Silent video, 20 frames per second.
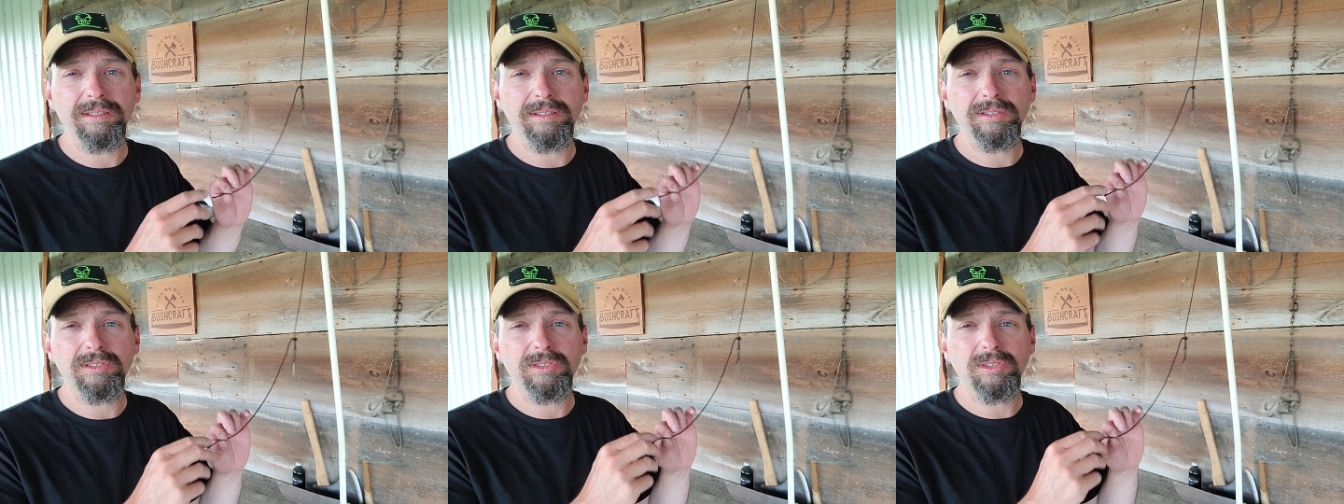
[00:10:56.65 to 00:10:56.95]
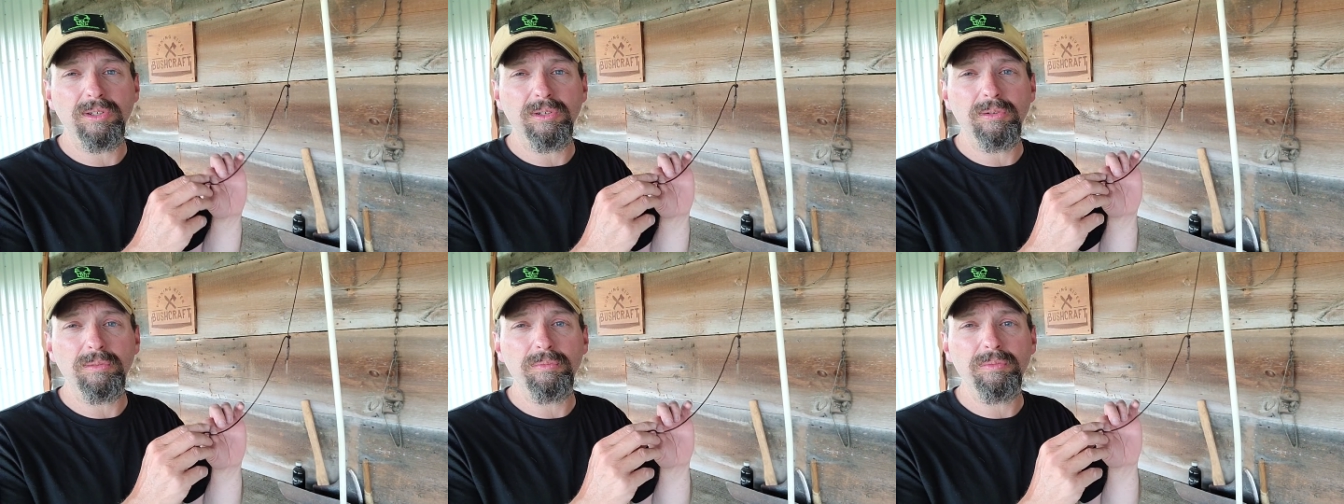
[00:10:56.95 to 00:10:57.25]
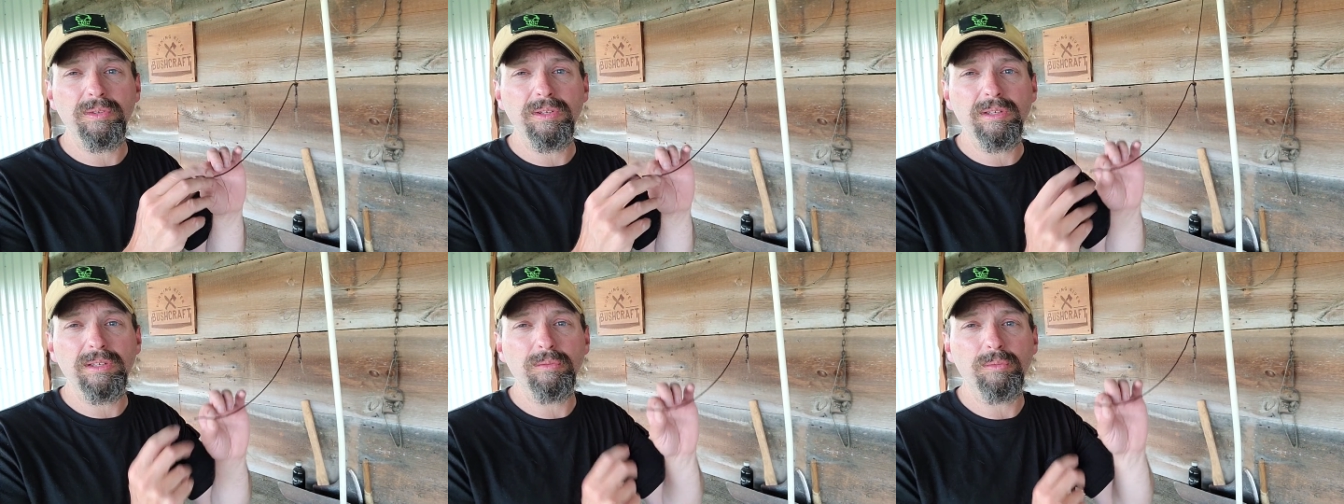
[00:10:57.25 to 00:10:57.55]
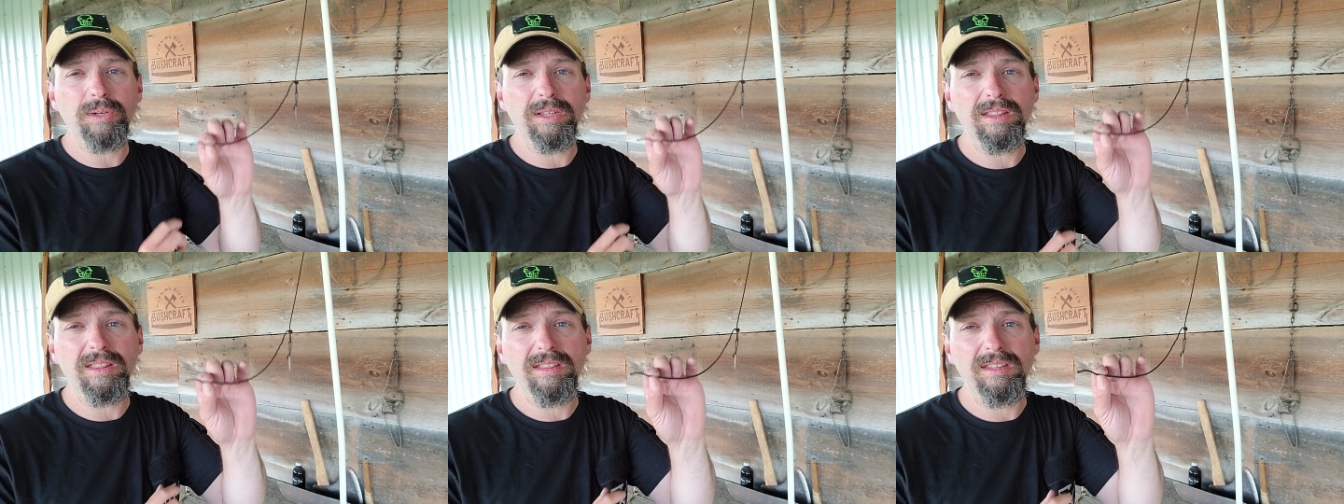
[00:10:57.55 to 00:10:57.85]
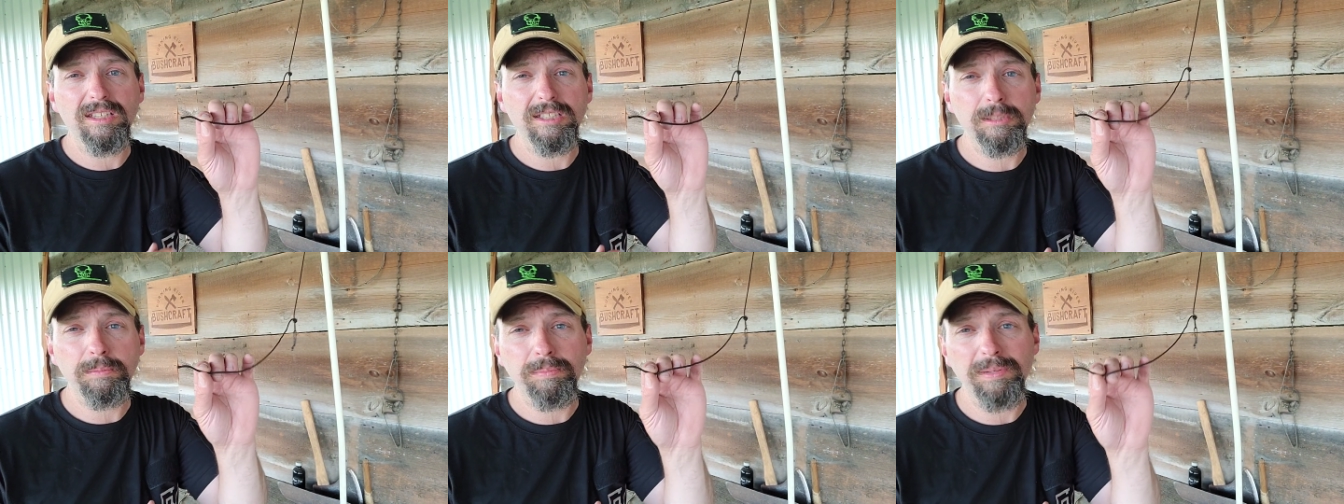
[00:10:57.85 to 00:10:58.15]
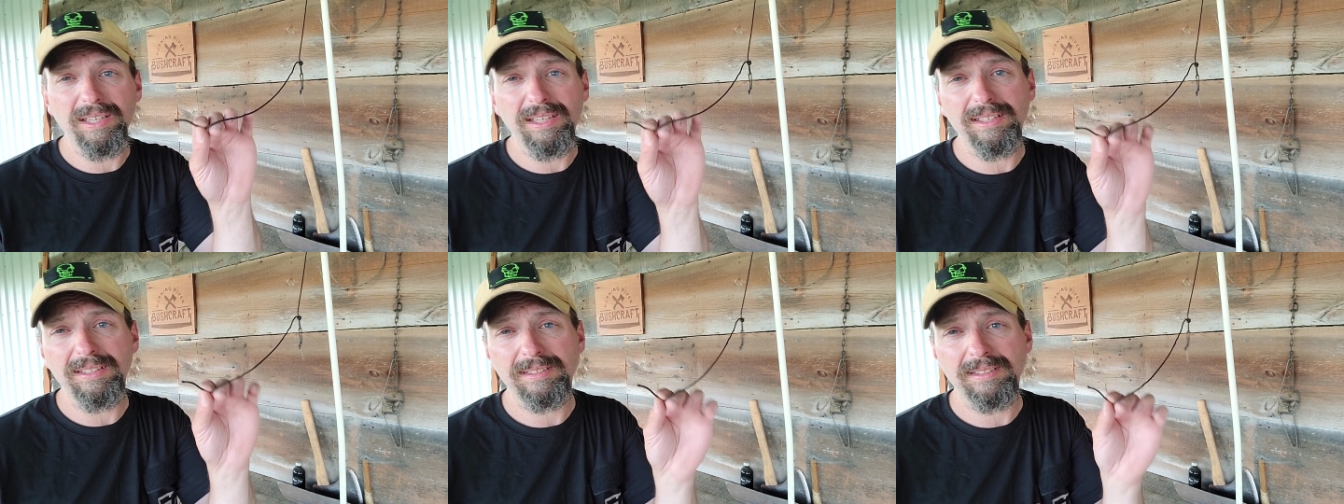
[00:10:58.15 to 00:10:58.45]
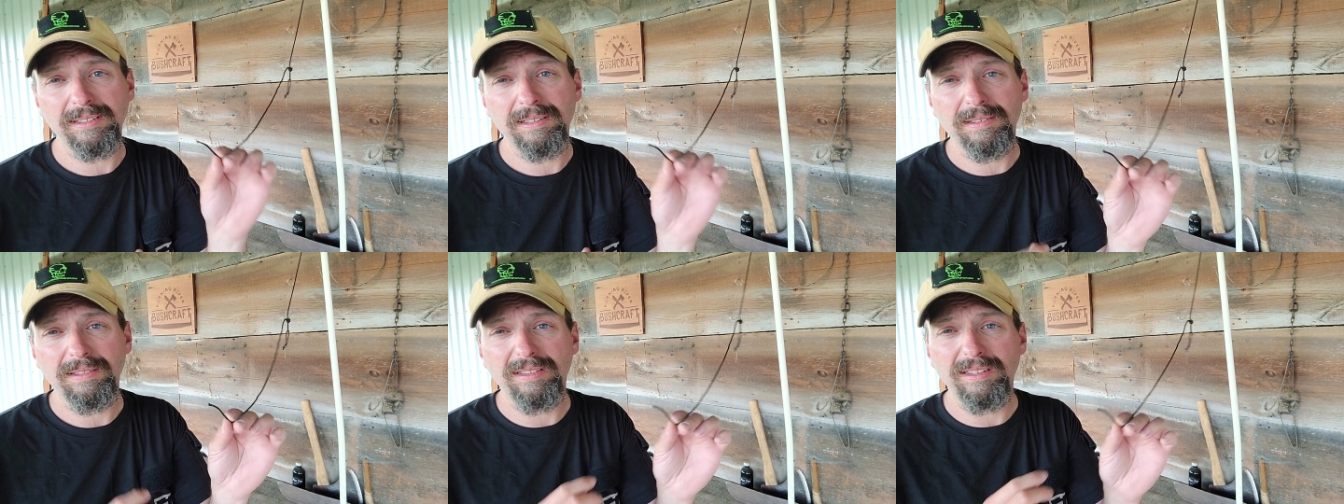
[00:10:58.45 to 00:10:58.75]
So with this
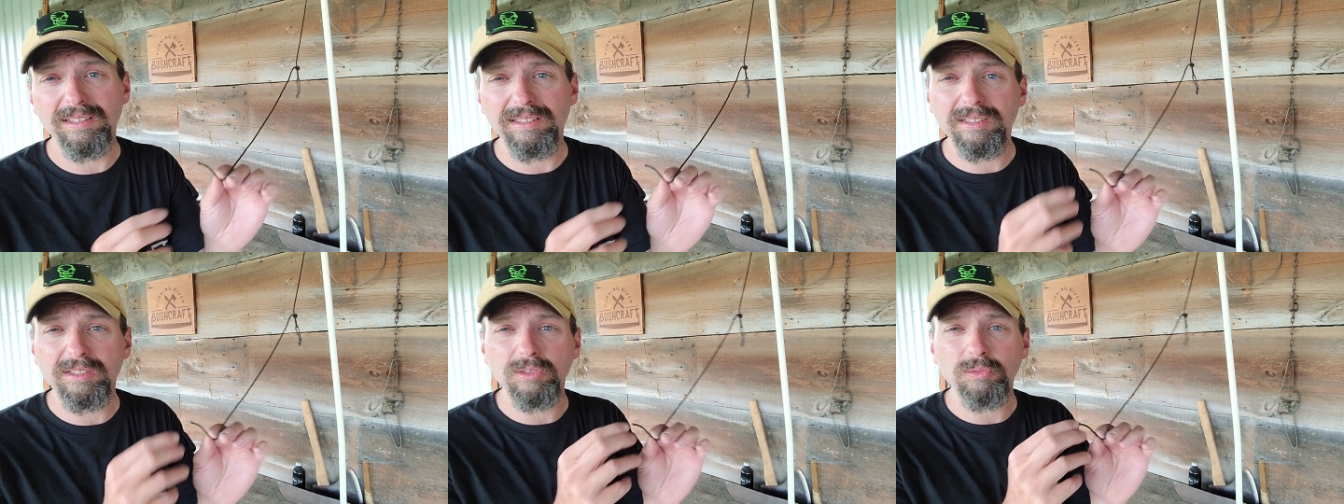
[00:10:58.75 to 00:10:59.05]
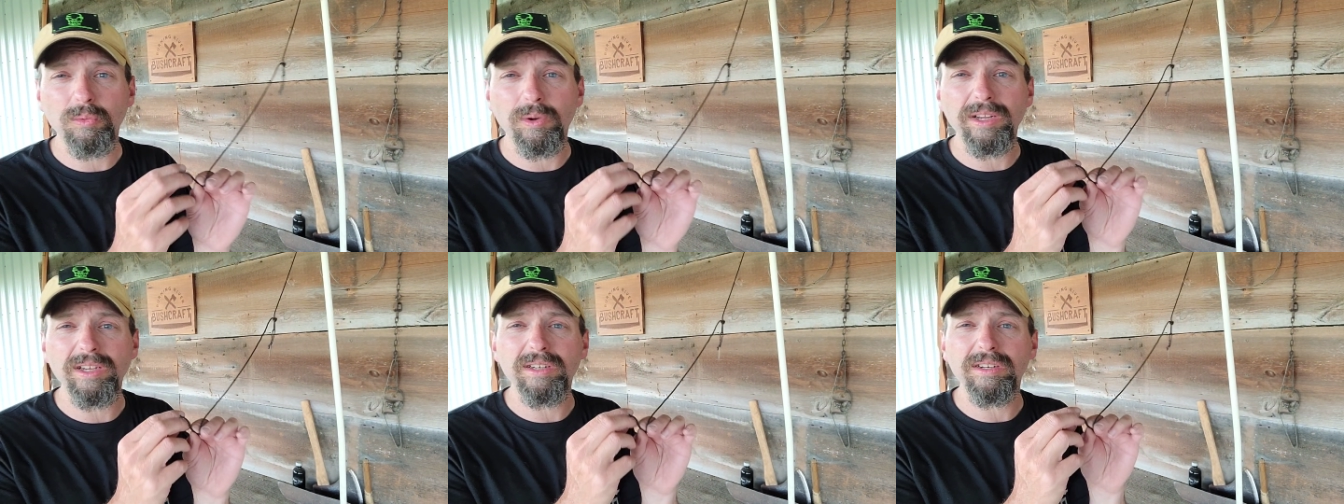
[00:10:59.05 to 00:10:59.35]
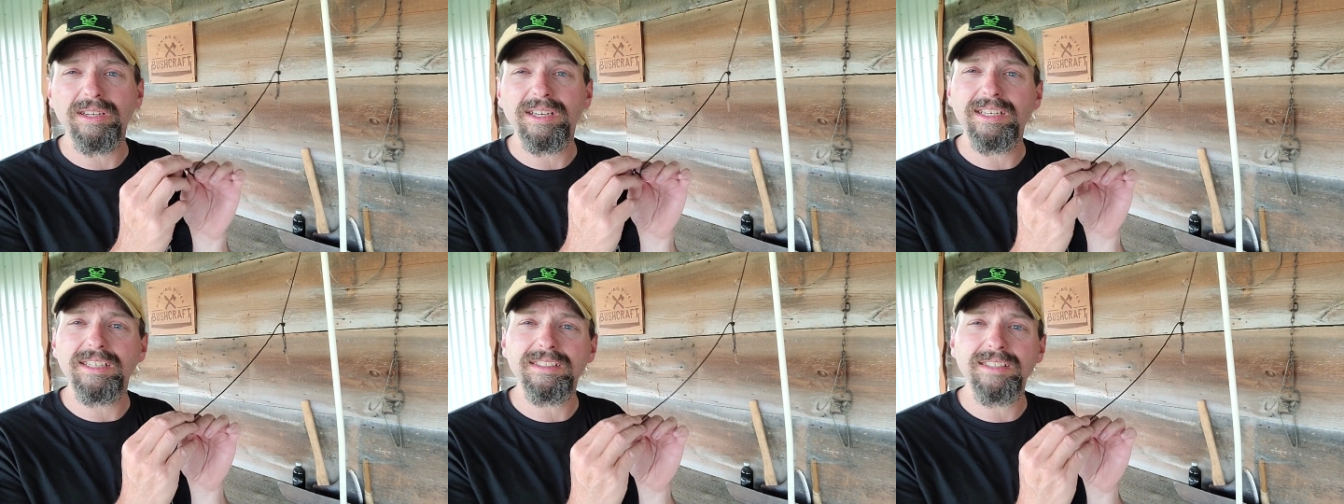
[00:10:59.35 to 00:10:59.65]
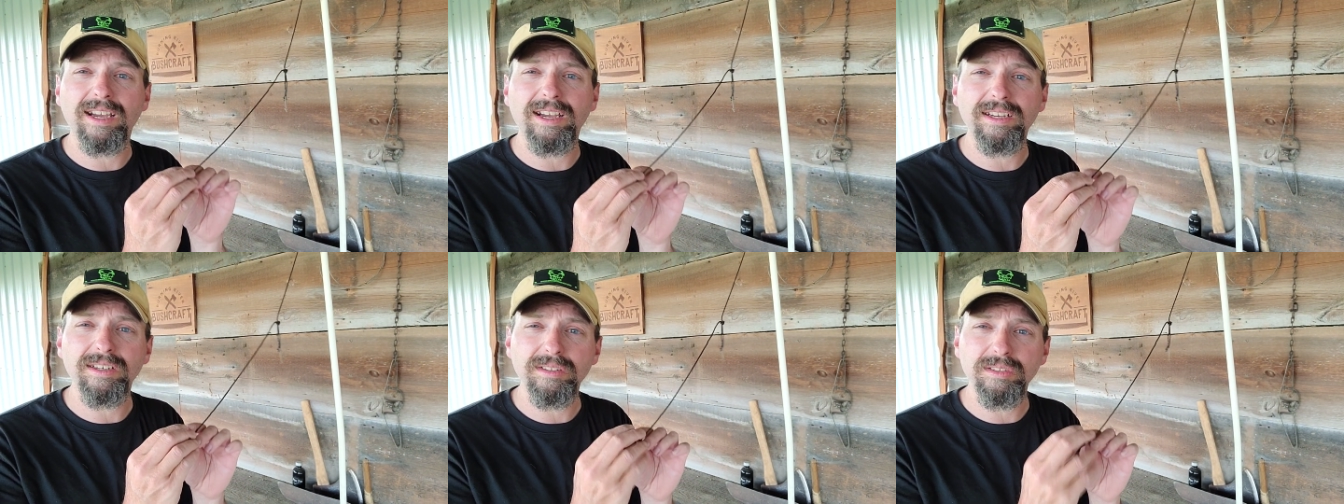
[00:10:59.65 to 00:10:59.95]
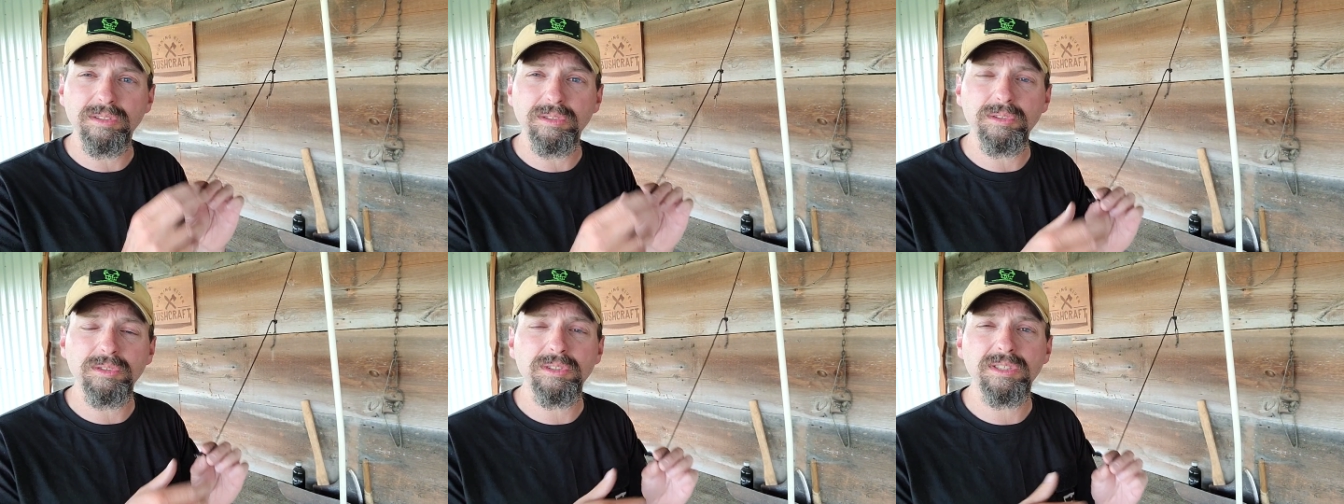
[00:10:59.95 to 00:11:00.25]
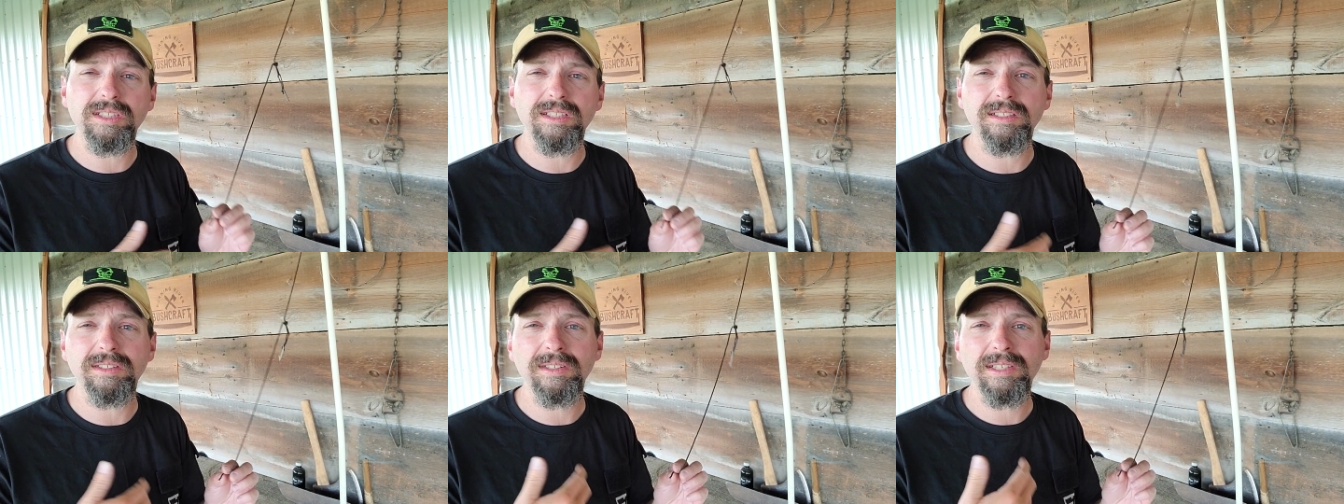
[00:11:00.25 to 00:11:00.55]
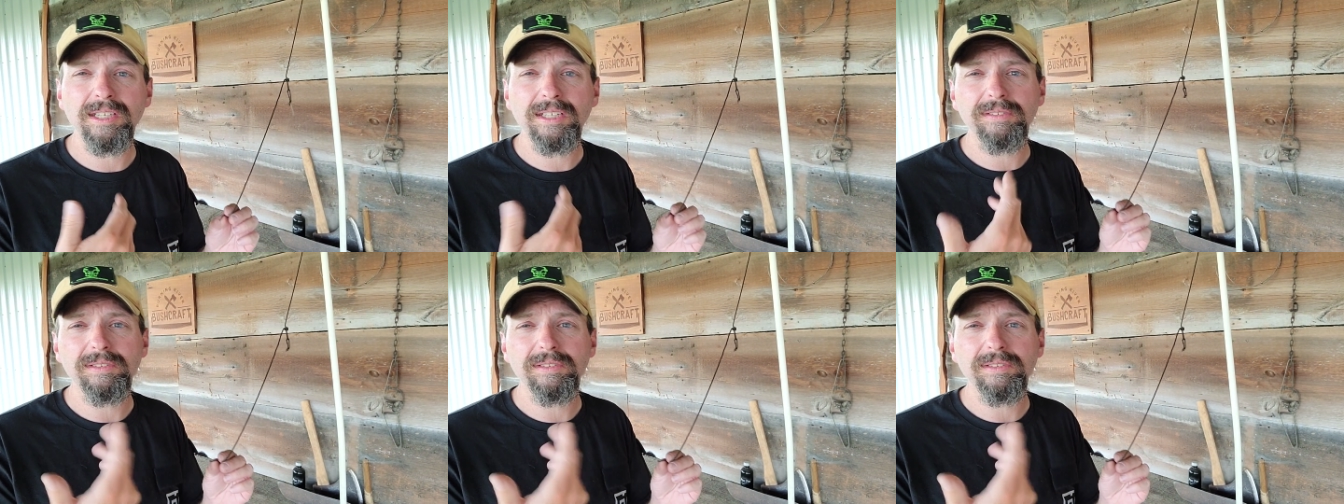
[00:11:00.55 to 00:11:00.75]
piece, this is what you're going to tie your noose in.